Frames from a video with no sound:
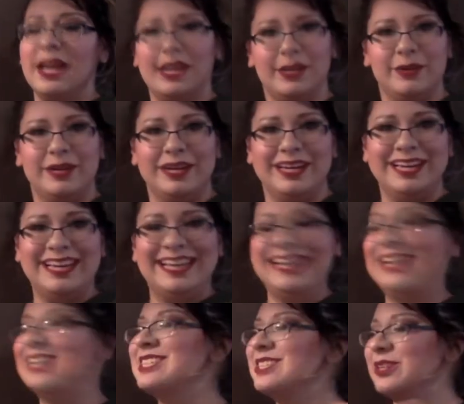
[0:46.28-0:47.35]
Anyway,
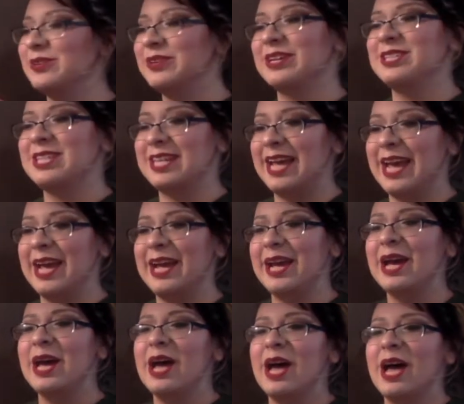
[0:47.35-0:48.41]
so today,